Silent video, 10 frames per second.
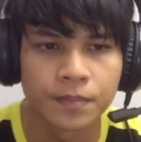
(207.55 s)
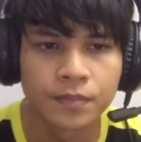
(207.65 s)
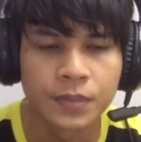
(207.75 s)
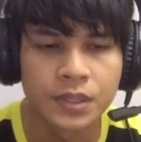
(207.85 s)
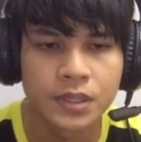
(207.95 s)

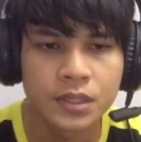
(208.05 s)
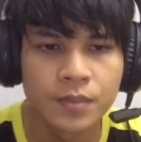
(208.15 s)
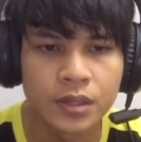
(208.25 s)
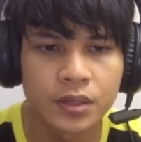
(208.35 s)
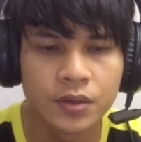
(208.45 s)
Businesses
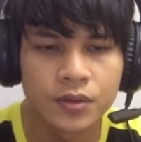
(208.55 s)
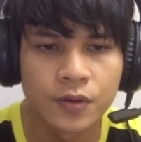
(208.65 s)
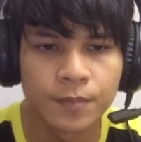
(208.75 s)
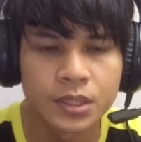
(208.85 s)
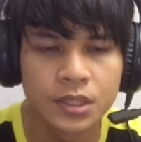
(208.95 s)
make use
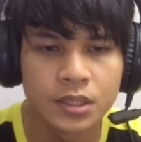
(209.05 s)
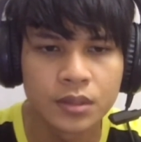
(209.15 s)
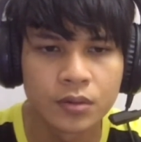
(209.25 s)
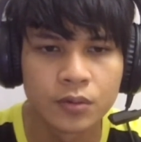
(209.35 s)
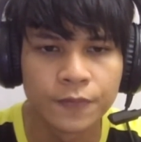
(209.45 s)
of PC
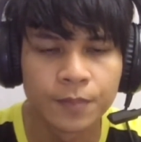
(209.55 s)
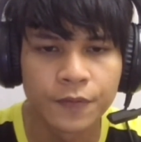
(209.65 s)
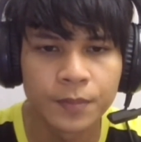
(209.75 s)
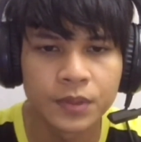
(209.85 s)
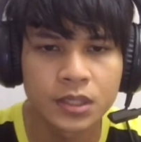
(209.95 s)
to
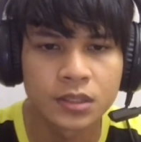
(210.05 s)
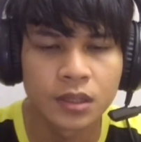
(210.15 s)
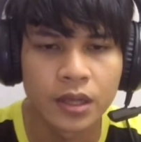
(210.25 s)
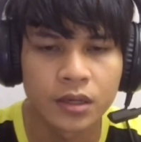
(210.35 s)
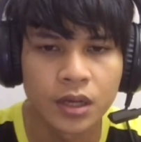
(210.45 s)
perform tasks
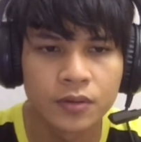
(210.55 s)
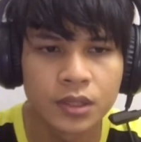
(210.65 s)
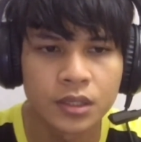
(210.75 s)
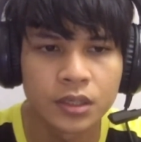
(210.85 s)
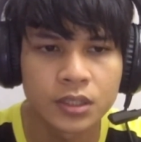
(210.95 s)
like
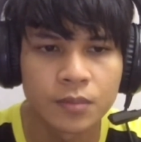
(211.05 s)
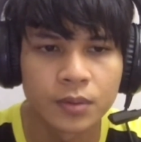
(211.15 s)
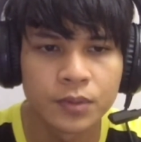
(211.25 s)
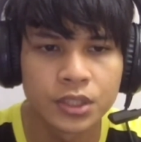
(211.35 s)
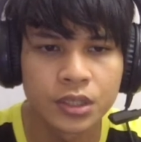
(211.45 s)
accounting, desktop
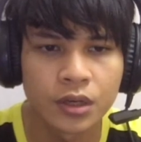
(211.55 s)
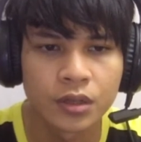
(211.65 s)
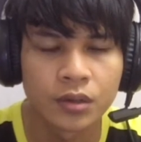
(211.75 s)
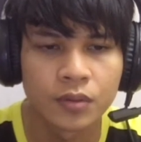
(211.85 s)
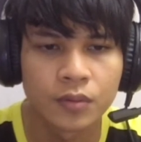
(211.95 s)
publishing,
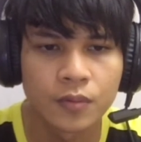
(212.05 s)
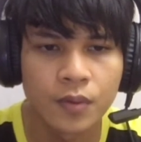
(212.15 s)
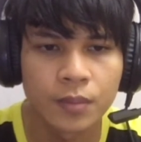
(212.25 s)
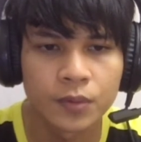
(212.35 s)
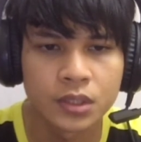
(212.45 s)
and
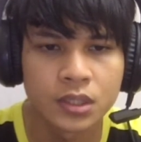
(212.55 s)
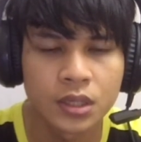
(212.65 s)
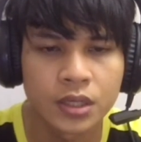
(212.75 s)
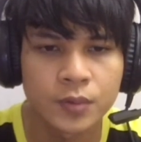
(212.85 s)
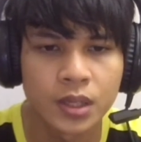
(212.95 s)
word processing,
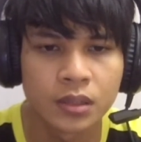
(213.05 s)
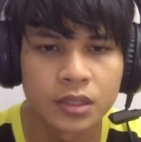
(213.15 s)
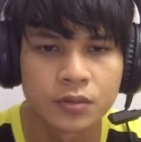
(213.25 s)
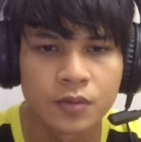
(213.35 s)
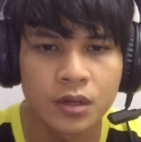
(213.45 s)
as well
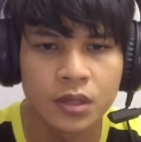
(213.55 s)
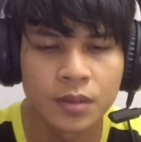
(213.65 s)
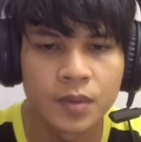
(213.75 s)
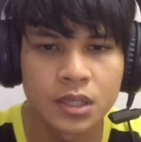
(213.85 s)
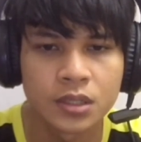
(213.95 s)
as to run
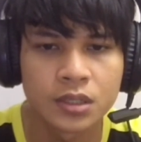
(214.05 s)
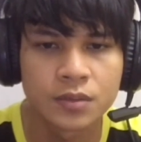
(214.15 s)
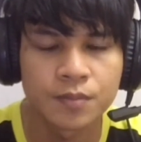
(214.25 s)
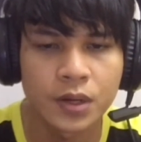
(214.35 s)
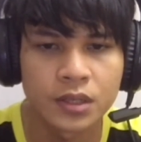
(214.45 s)
database and
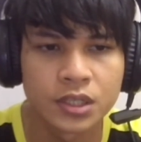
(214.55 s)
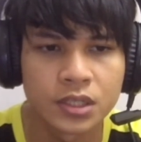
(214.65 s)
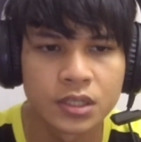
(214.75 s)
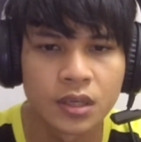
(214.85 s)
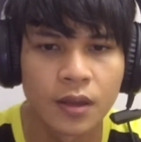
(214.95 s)

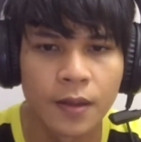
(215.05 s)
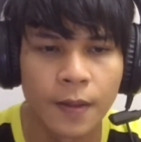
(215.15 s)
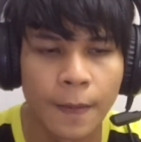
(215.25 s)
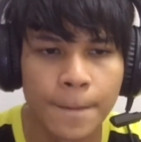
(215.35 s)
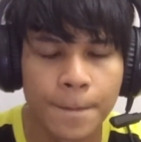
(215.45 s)
spreadsheets.
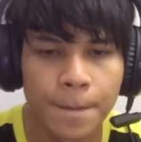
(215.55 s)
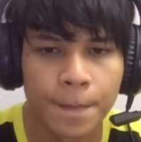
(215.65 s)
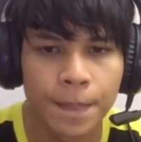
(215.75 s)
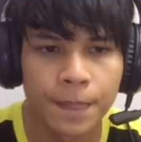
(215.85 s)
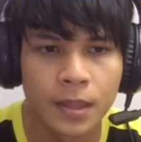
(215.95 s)

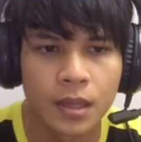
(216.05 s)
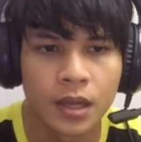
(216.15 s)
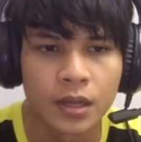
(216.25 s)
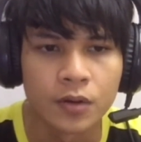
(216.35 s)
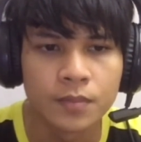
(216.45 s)

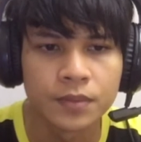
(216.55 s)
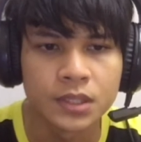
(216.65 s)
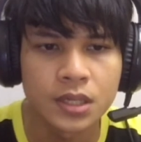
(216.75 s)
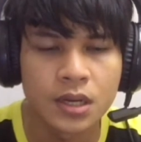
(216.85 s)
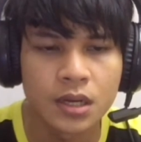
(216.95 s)
At home,
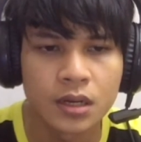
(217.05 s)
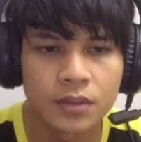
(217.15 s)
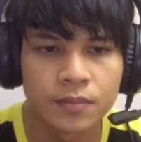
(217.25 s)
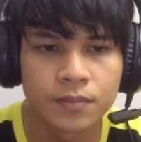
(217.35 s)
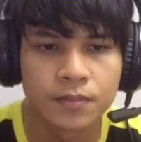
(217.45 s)
PC
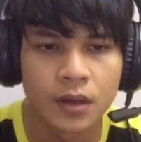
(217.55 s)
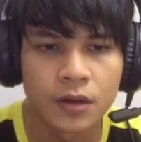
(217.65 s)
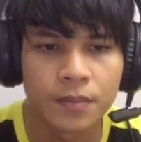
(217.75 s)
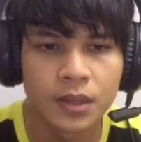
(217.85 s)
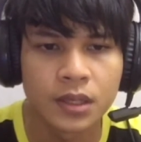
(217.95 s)

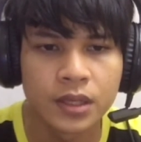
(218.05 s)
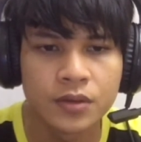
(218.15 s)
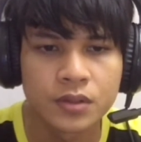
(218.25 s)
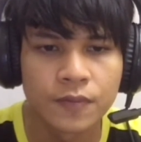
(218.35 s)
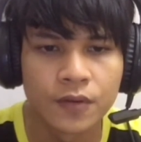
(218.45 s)
are mainly
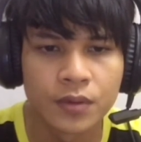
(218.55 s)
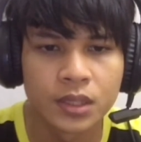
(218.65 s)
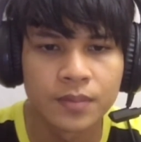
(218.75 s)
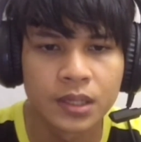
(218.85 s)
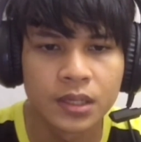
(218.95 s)
used for
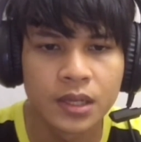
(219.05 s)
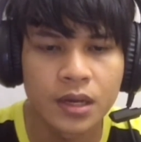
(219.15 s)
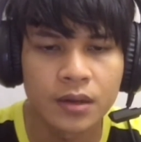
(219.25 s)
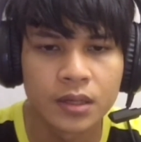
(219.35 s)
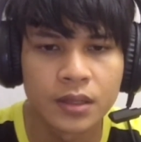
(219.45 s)

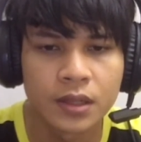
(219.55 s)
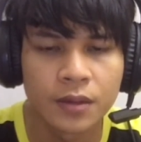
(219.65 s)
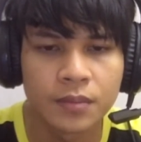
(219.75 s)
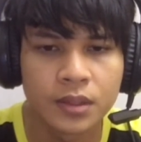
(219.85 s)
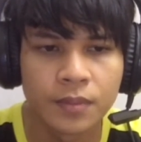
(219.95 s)
multimedia,
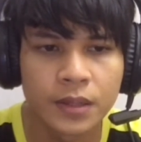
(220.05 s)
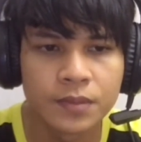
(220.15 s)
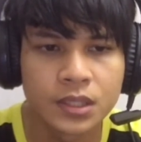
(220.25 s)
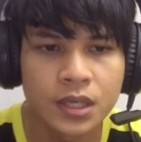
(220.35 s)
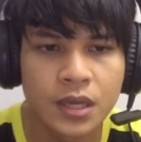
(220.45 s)
entertainment, playing
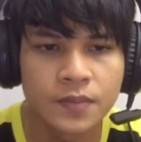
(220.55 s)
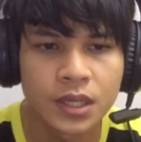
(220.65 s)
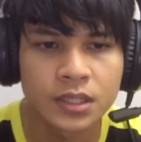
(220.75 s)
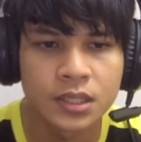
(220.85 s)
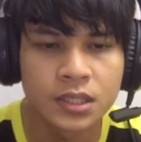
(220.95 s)
PC games,
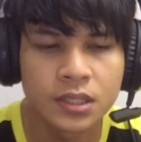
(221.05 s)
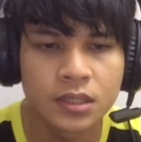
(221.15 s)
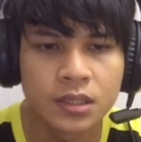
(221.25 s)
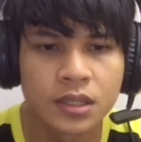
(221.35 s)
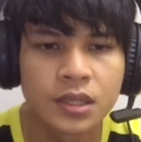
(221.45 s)

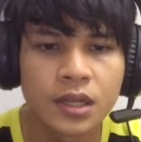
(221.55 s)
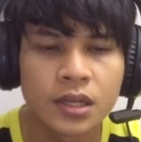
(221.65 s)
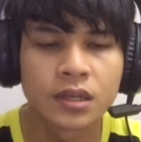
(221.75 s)
accessing the internet.